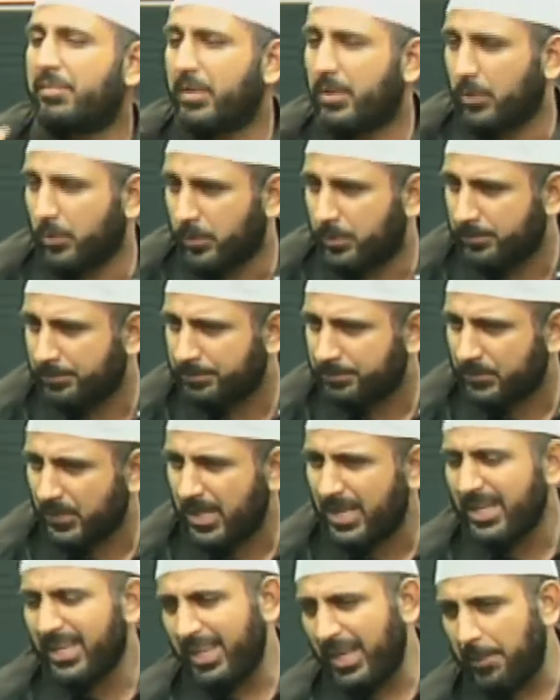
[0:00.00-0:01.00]
view,
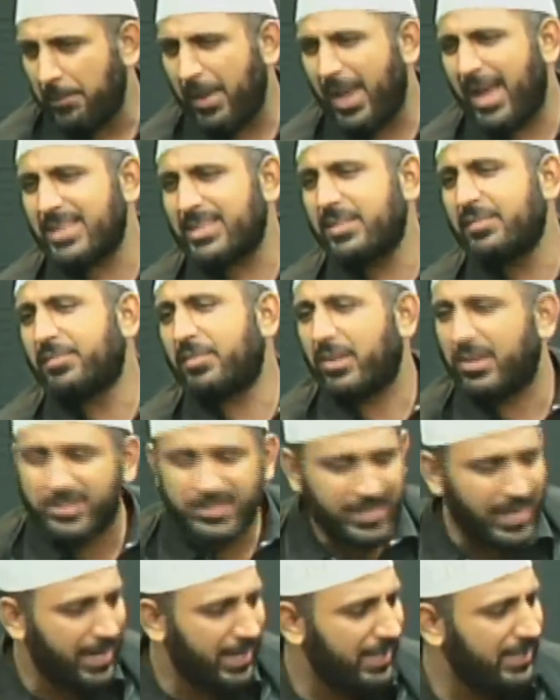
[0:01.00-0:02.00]
imagine for a
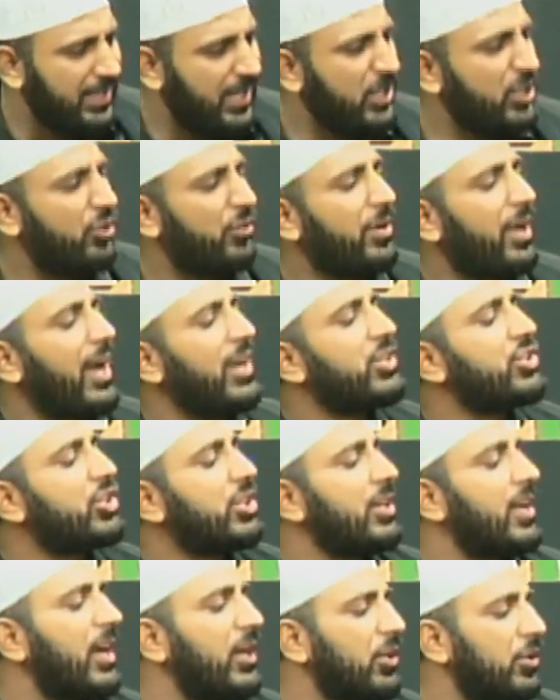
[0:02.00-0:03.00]
second that you're not
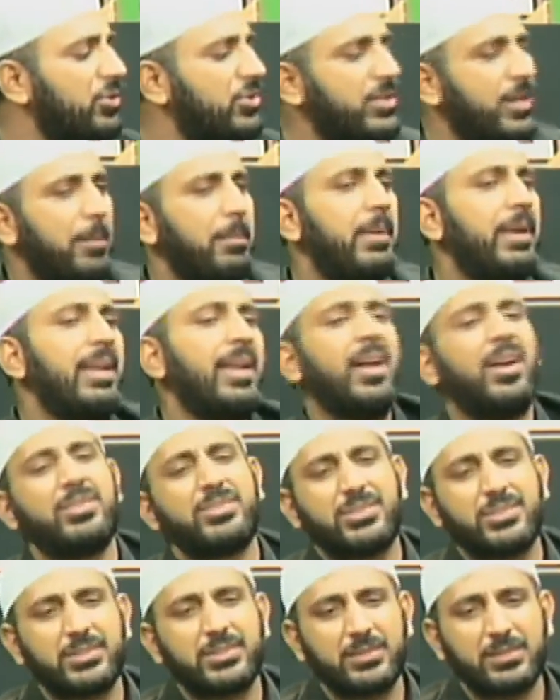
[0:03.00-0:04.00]
Shia, you're somebody
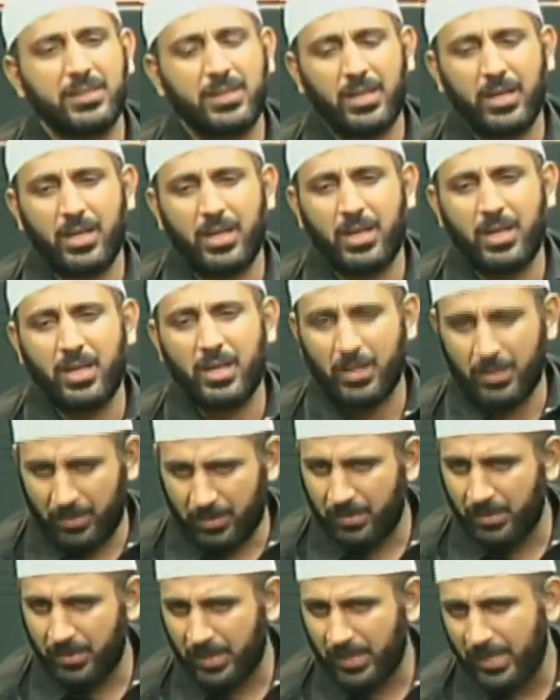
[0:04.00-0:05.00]
else.
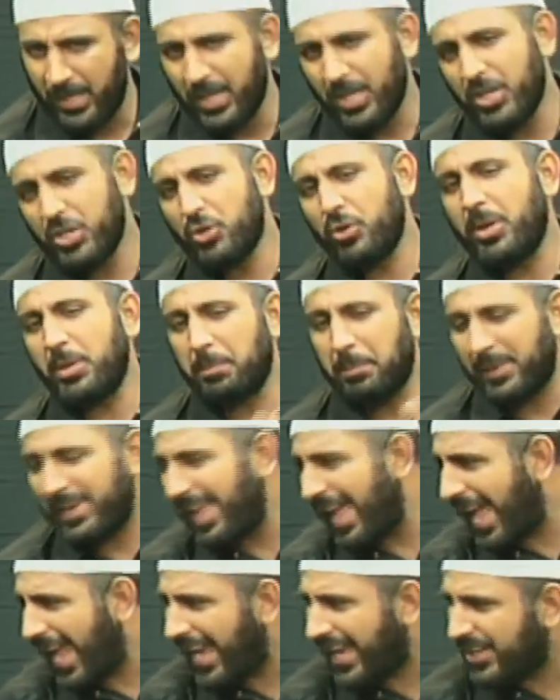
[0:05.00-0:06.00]
You're in
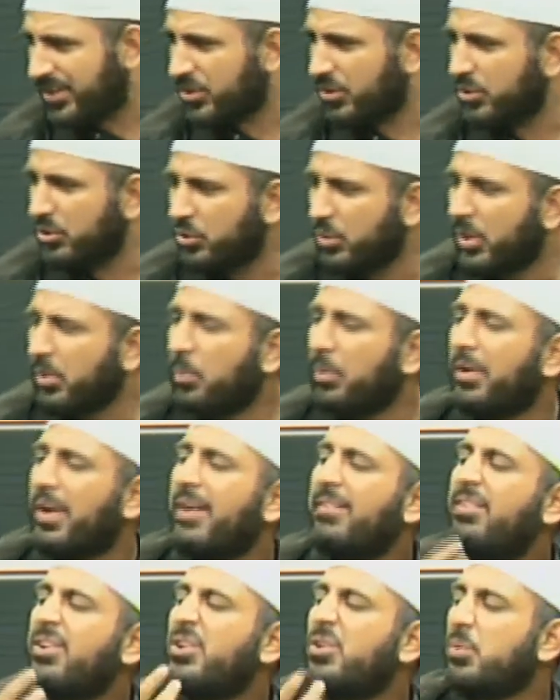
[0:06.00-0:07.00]
Manhattan, you're doing
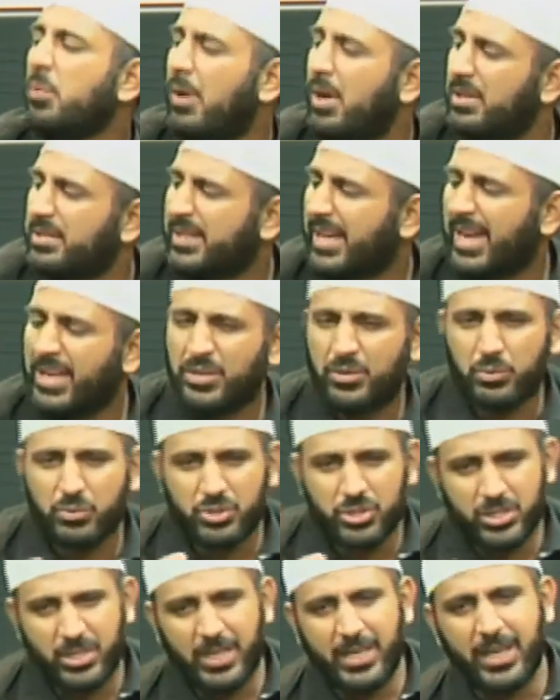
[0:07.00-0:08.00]
whatever you want, and you
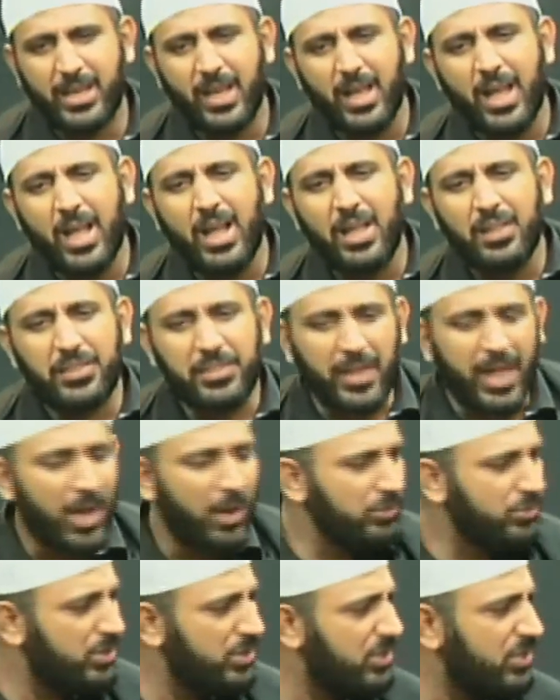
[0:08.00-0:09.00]
see
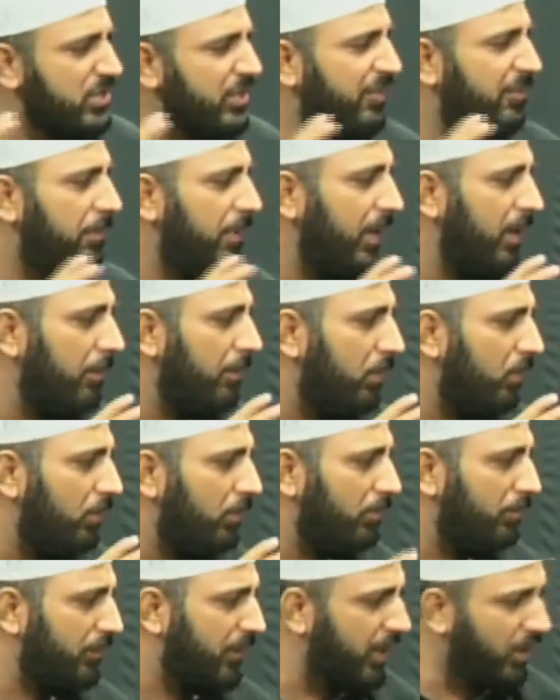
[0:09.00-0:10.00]
thousands of
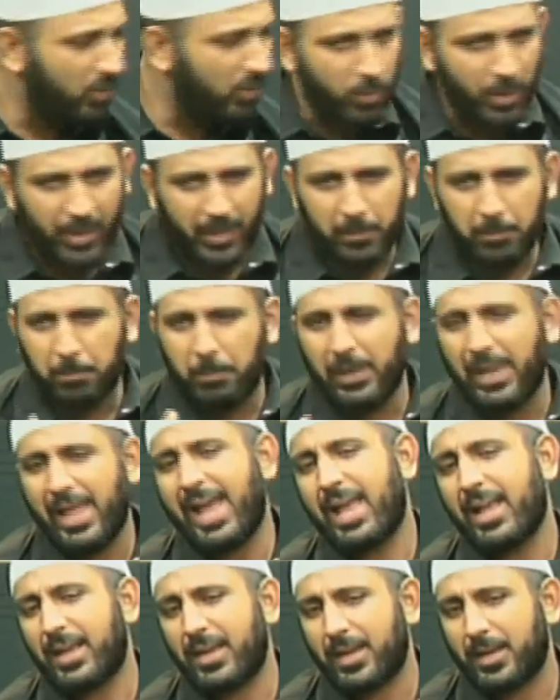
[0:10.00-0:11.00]
people, they're wearing
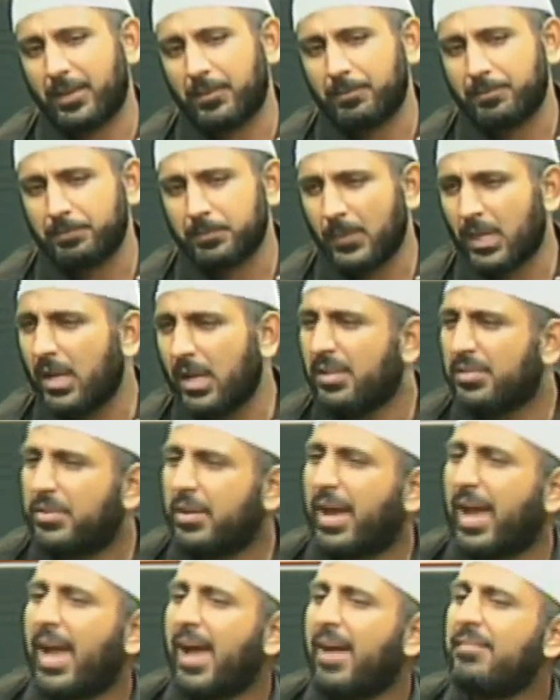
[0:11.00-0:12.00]
black.
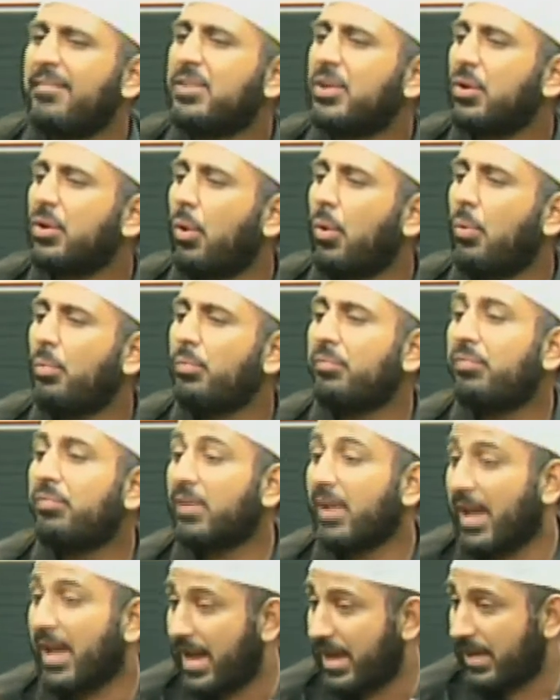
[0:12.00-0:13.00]
They have their own
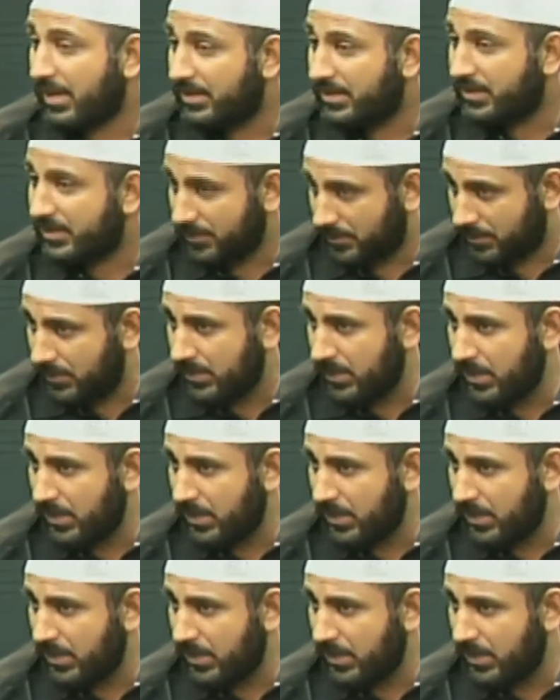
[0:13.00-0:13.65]
flags.